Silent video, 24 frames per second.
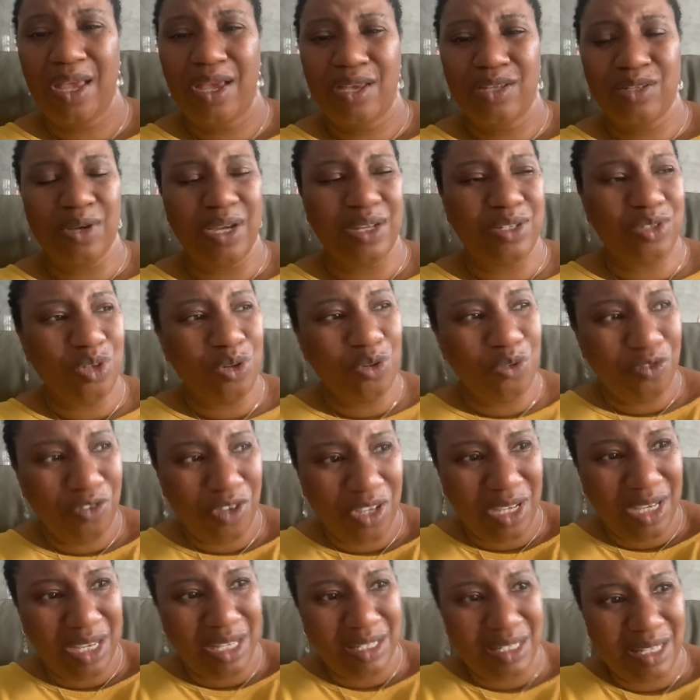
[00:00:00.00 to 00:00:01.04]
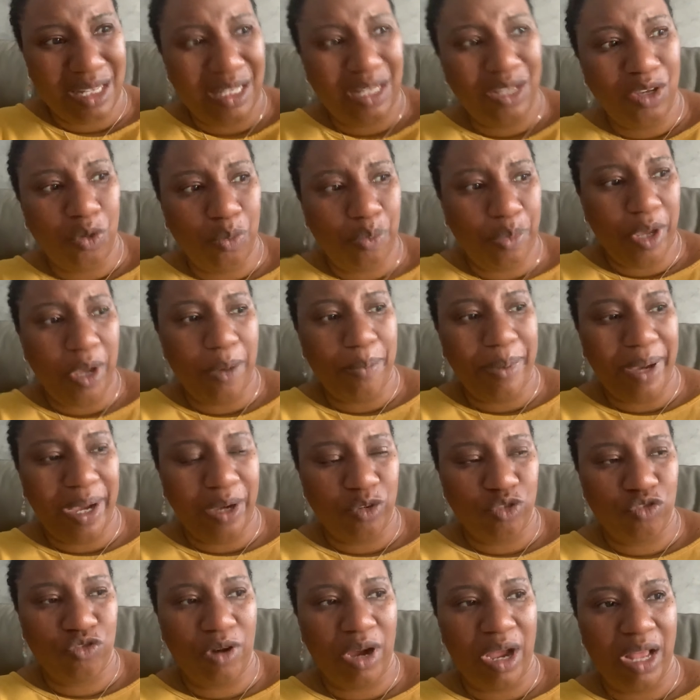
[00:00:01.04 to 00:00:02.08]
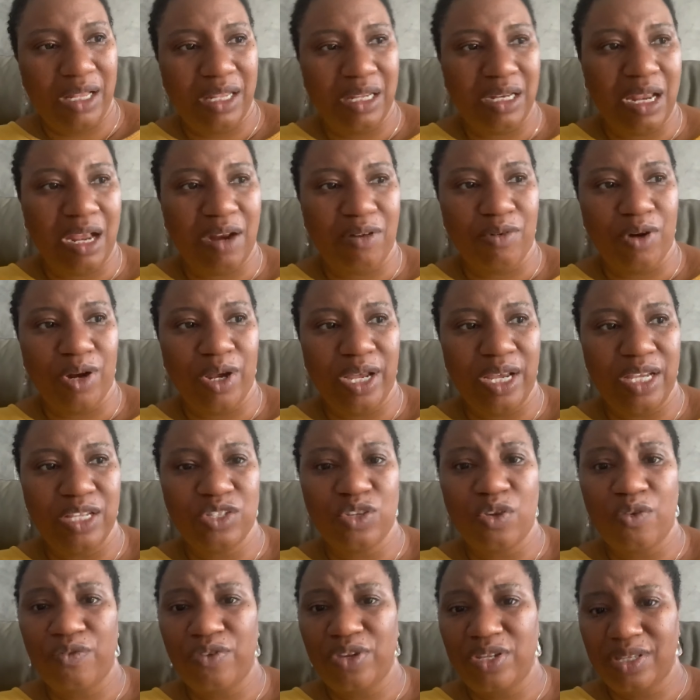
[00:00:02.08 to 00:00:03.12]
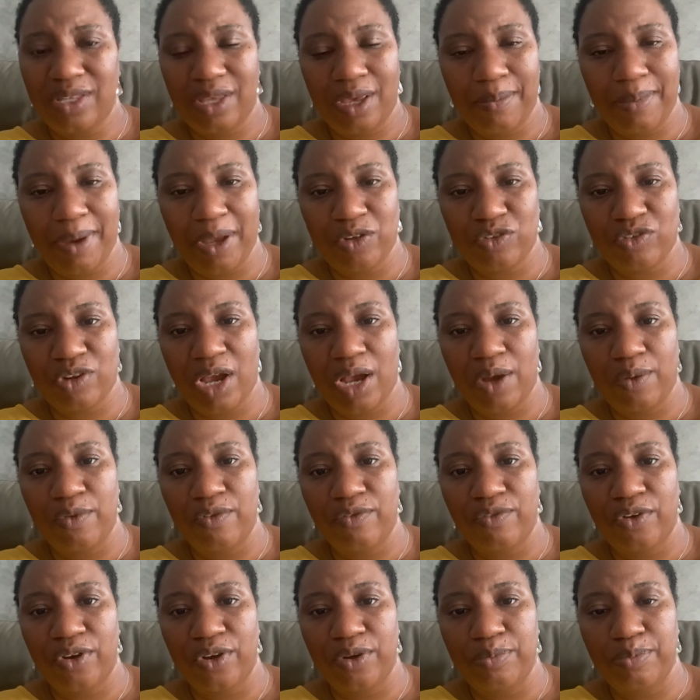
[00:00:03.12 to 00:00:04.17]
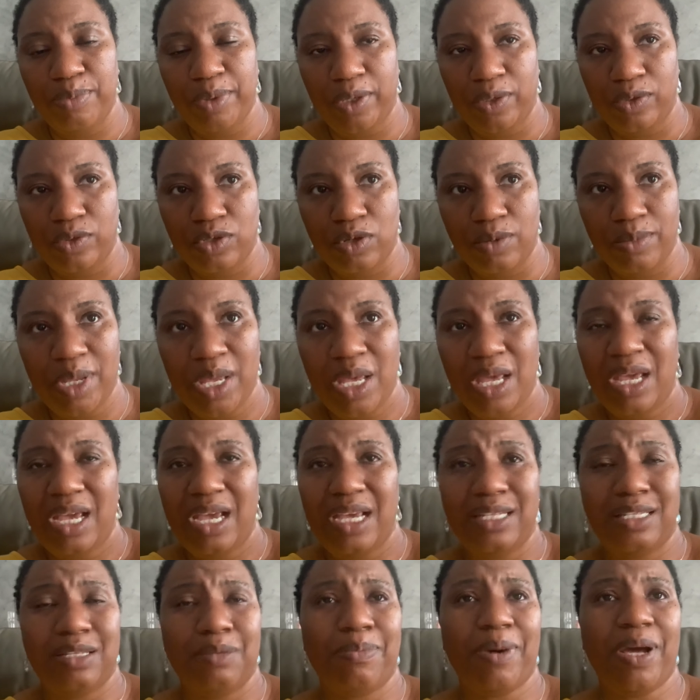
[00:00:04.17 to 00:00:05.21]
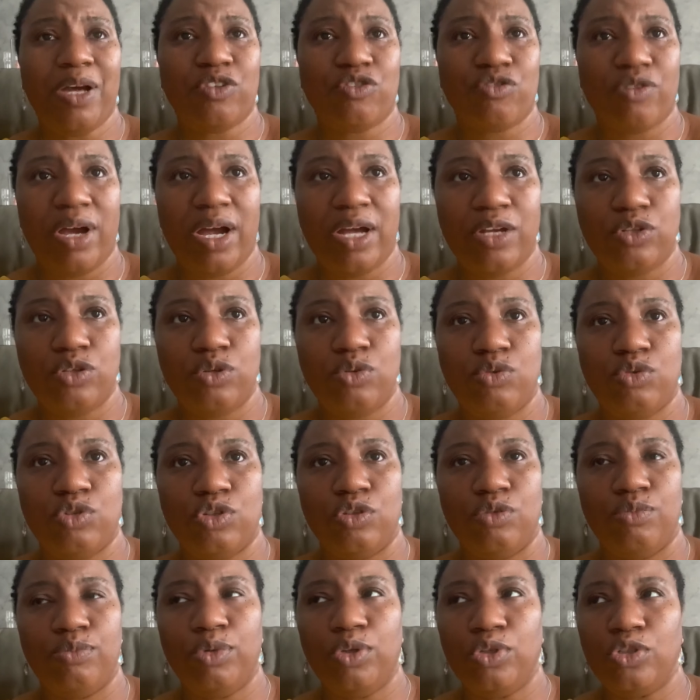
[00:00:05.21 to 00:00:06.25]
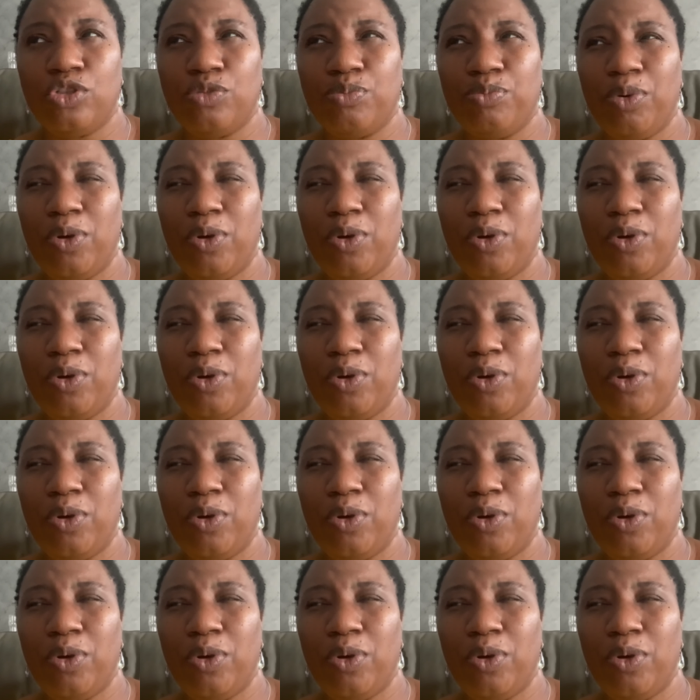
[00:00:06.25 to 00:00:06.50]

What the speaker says: So I do think it's a little bit about trial and error. It's obviously about trying to avoid build-up. It's about trying to do too much.